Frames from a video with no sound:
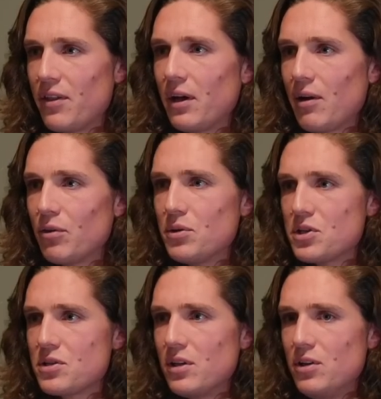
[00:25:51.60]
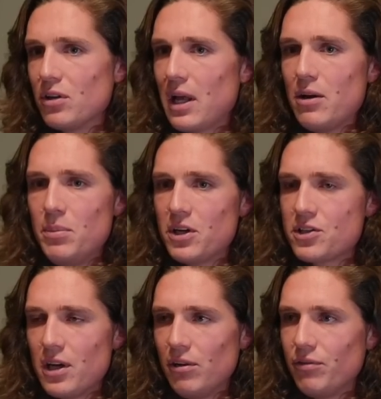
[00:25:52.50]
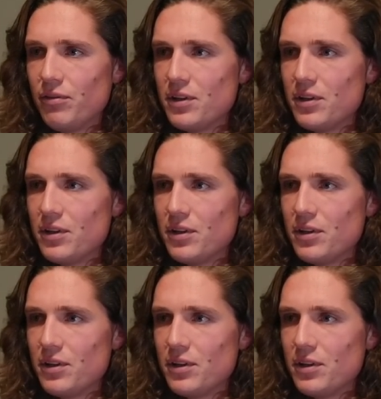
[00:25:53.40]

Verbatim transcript: I think yeah. everyone just you're allowed to be yourself.